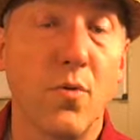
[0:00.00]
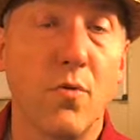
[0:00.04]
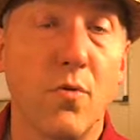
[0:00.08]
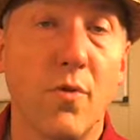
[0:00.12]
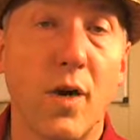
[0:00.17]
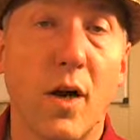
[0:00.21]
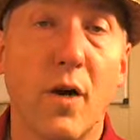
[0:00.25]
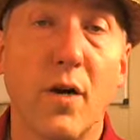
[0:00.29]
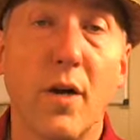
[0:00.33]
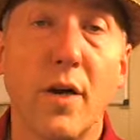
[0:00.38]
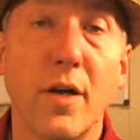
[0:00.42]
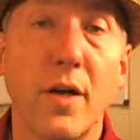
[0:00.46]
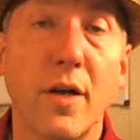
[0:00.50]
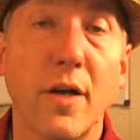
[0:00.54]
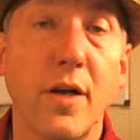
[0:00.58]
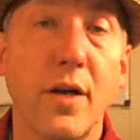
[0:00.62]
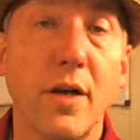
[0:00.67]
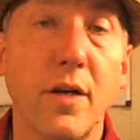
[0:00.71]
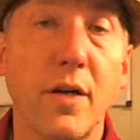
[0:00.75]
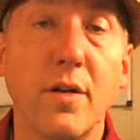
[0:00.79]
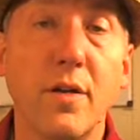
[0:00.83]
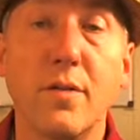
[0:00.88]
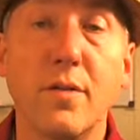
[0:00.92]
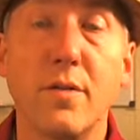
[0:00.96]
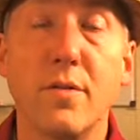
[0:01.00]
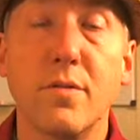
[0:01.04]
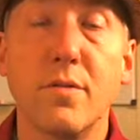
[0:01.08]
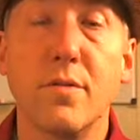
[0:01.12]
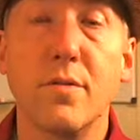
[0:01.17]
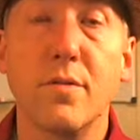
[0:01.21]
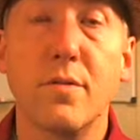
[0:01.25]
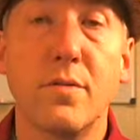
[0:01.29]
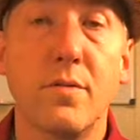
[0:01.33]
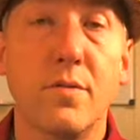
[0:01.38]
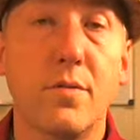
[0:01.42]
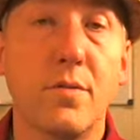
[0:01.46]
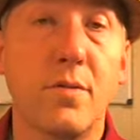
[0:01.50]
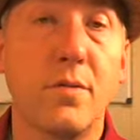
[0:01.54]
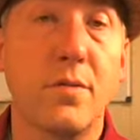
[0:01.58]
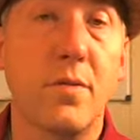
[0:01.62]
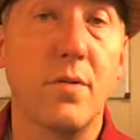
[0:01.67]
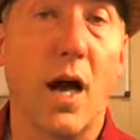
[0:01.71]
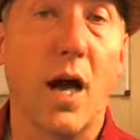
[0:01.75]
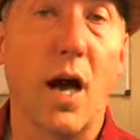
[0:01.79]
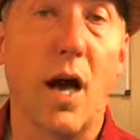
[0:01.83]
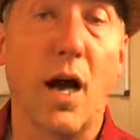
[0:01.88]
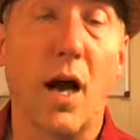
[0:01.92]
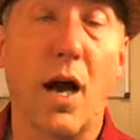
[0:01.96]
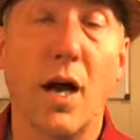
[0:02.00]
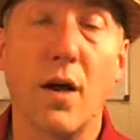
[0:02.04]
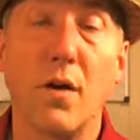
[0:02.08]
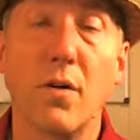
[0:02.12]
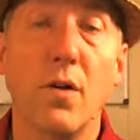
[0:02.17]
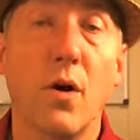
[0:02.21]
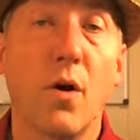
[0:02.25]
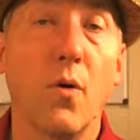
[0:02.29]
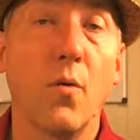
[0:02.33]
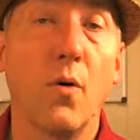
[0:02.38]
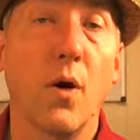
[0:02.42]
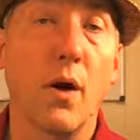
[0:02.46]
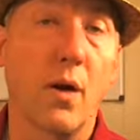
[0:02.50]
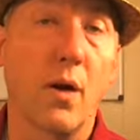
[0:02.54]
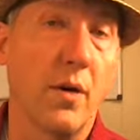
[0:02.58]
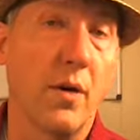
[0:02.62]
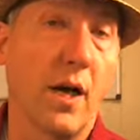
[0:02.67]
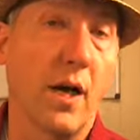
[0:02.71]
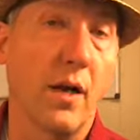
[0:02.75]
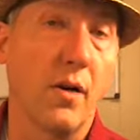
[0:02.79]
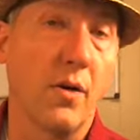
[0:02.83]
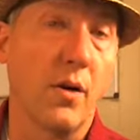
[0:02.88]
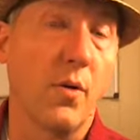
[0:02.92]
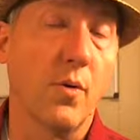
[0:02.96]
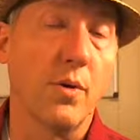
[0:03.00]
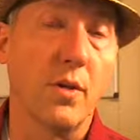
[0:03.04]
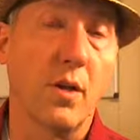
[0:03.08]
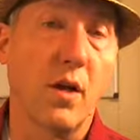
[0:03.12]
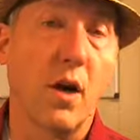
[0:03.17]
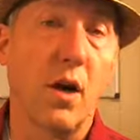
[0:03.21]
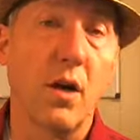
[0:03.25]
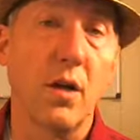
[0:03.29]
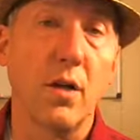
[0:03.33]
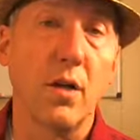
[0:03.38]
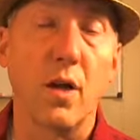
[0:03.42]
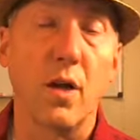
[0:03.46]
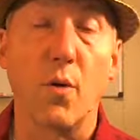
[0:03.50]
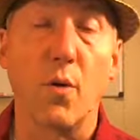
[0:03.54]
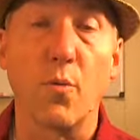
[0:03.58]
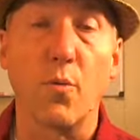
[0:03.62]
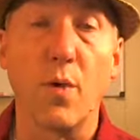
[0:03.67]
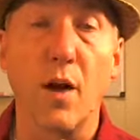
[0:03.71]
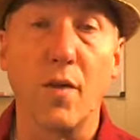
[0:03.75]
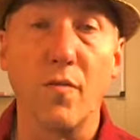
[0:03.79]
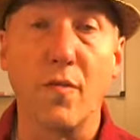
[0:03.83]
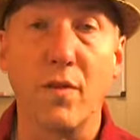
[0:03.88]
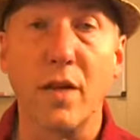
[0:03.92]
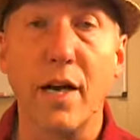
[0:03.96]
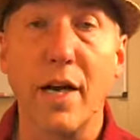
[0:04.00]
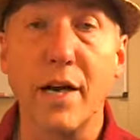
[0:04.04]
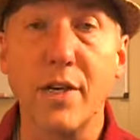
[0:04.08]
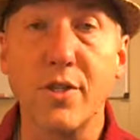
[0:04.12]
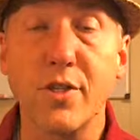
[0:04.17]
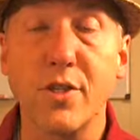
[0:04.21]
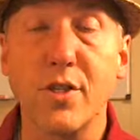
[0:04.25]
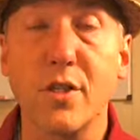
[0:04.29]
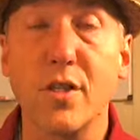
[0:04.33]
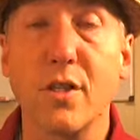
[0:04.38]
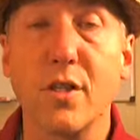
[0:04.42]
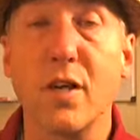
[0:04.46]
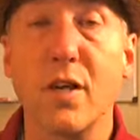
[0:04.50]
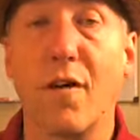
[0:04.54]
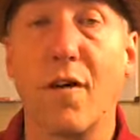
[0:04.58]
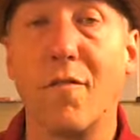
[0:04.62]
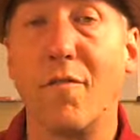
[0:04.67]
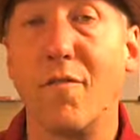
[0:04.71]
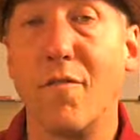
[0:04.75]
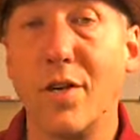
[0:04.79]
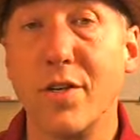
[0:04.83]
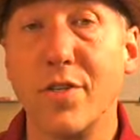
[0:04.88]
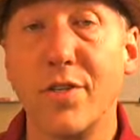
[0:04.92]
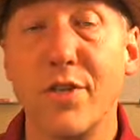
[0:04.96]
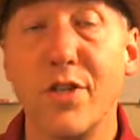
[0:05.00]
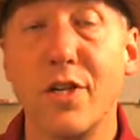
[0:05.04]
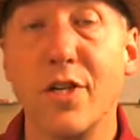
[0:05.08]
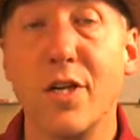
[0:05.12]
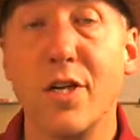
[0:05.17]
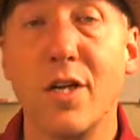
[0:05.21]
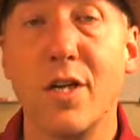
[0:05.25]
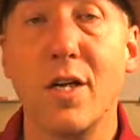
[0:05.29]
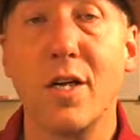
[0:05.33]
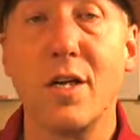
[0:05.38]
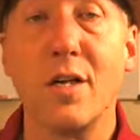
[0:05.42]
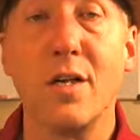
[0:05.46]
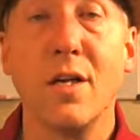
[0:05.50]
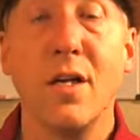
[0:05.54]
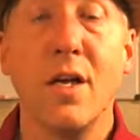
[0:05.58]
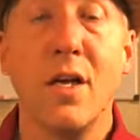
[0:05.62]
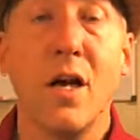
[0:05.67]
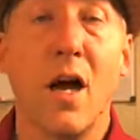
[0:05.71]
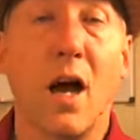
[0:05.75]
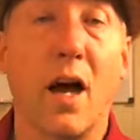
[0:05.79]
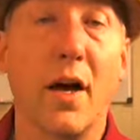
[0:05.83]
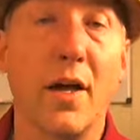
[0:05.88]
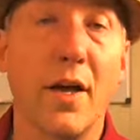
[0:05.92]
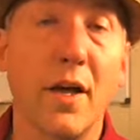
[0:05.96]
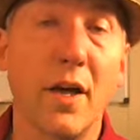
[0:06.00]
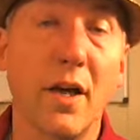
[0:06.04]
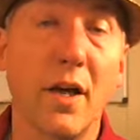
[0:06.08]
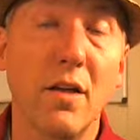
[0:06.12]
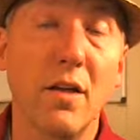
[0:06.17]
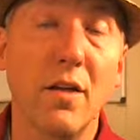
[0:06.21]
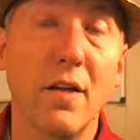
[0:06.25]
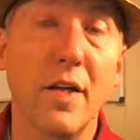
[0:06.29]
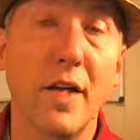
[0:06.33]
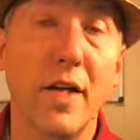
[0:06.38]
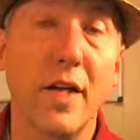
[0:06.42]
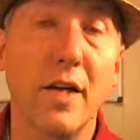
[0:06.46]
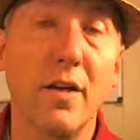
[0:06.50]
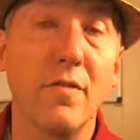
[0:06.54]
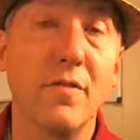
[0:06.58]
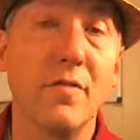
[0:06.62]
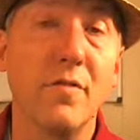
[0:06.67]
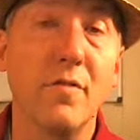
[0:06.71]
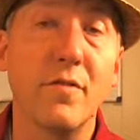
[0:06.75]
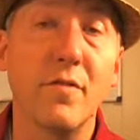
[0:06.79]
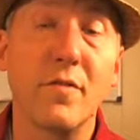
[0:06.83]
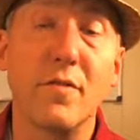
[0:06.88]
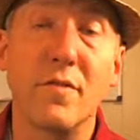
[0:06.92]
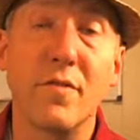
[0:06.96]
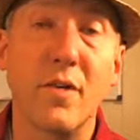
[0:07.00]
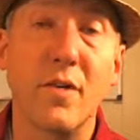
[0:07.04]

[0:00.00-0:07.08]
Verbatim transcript: very, I don't know what to call it, a revelation, a vision, a healing,